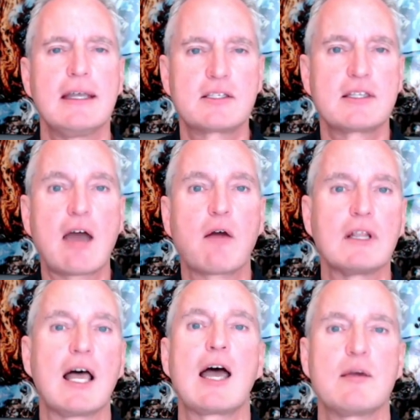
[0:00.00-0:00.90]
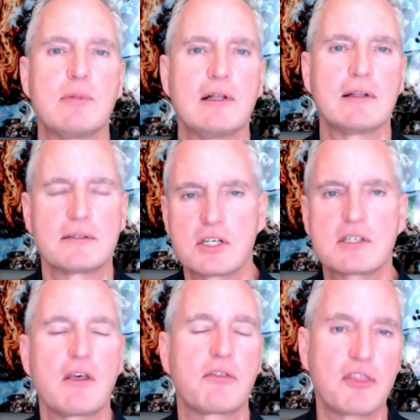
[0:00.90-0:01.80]
it's that reliable
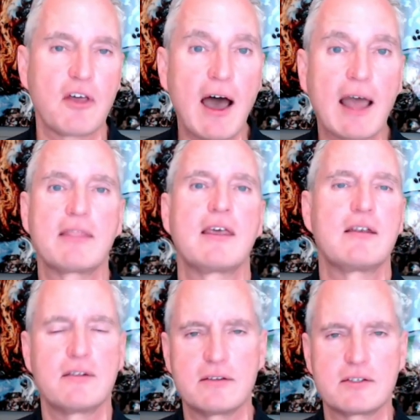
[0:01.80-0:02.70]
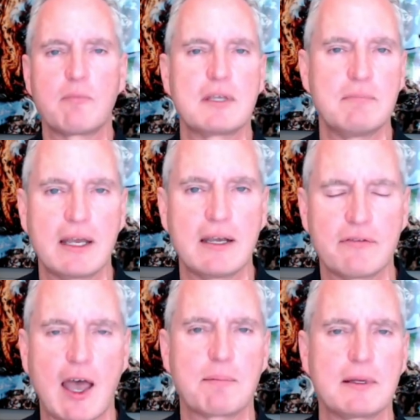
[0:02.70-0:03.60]
just the thought that something might
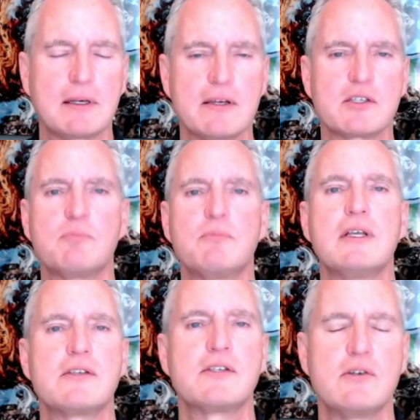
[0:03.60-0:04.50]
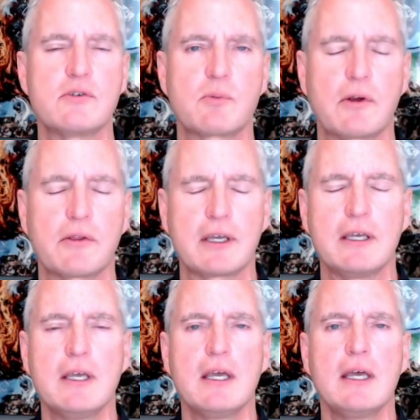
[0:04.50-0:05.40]
have happened is is
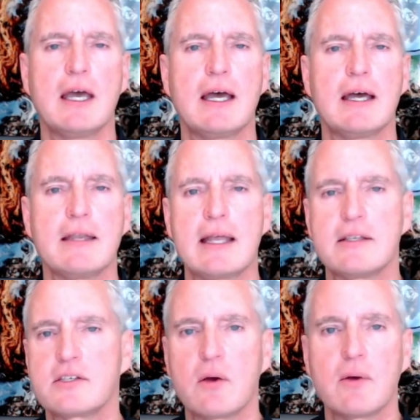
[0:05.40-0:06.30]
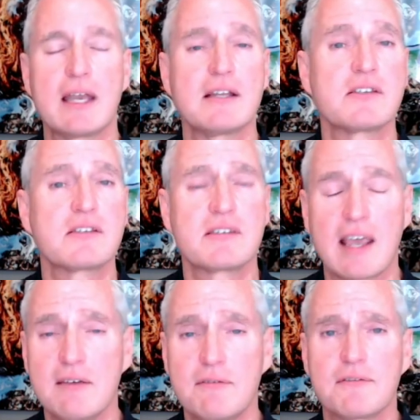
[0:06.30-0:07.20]
newsworthy uh, and so and it's
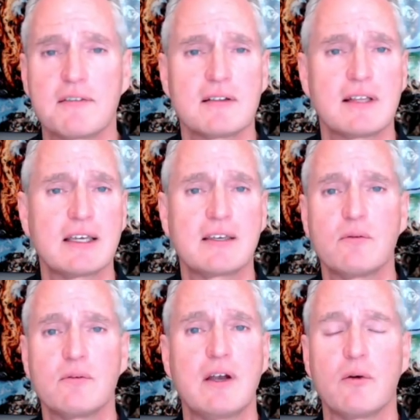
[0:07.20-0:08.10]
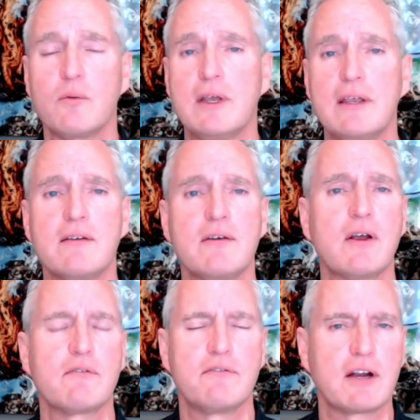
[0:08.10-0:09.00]
safe like you know we
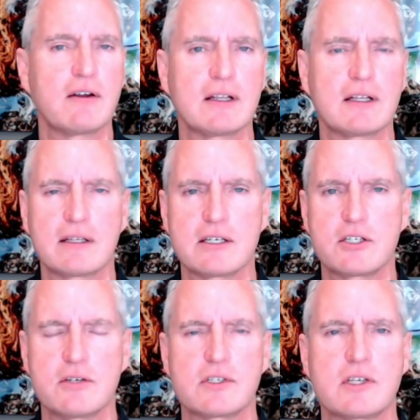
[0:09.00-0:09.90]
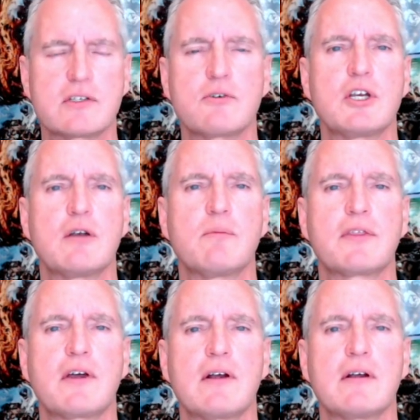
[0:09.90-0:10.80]
hear very little issues associated
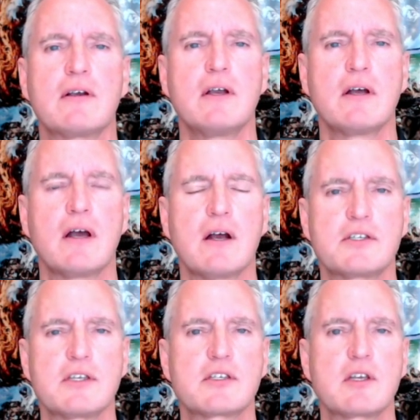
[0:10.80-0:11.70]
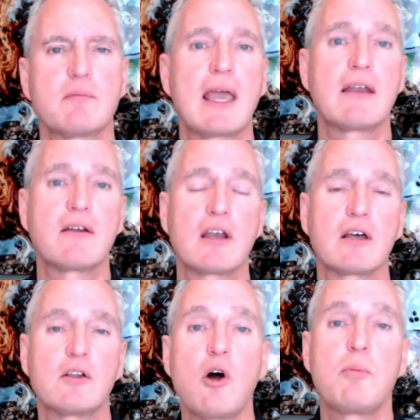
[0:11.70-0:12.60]
with our our system and on
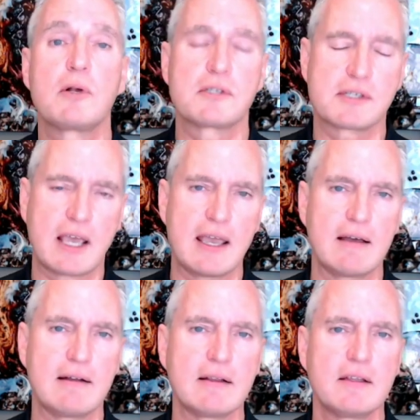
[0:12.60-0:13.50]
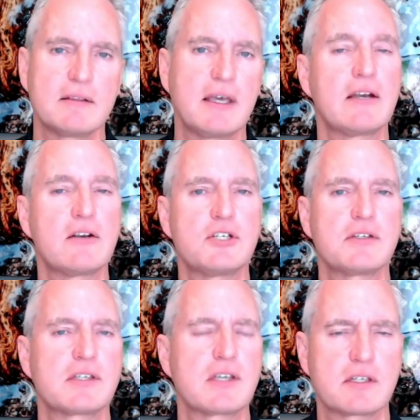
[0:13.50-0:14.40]
a global scale the
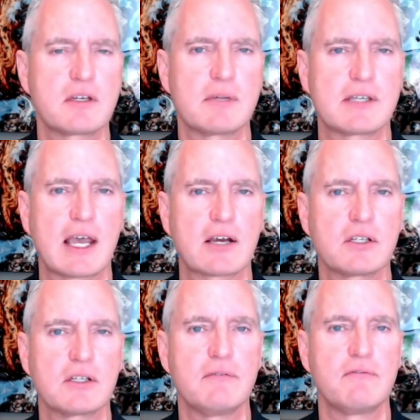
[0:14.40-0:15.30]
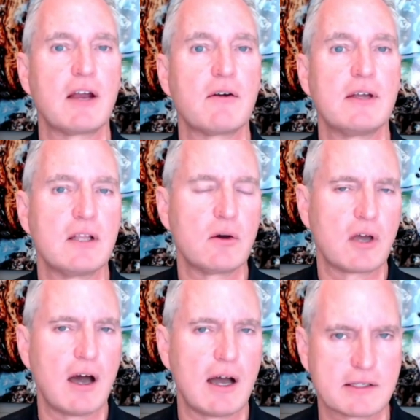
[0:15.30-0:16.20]
energy system is actually very low
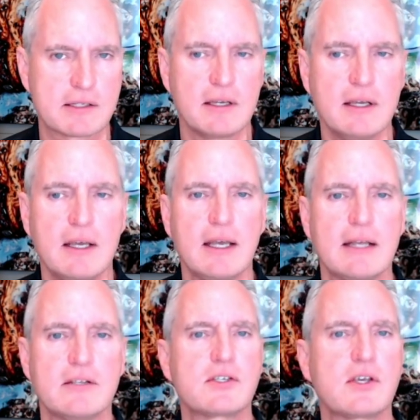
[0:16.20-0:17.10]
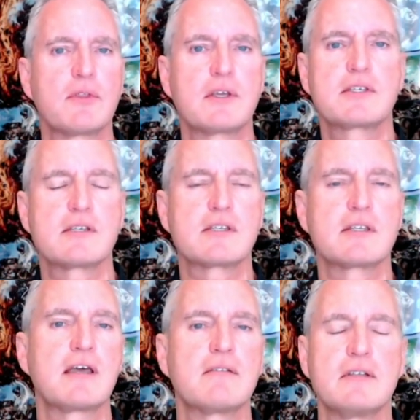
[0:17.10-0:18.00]
cost and so this is
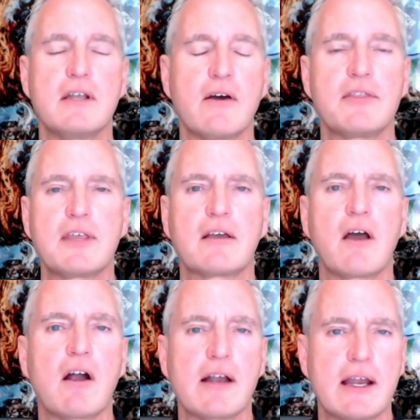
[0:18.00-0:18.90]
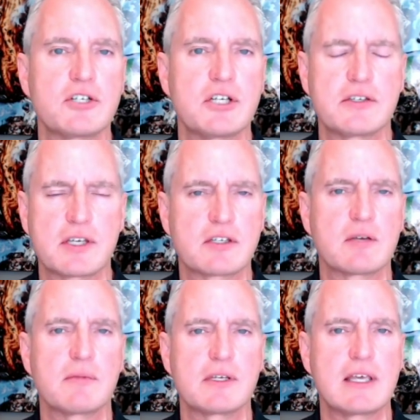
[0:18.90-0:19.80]
the you know i think our energy
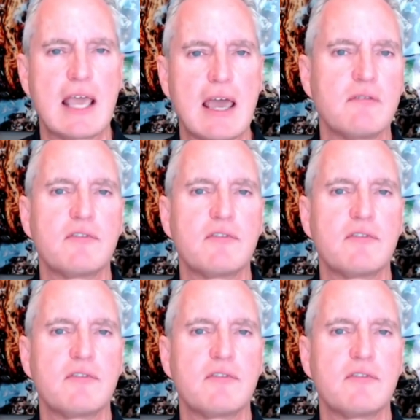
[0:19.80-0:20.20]
system is the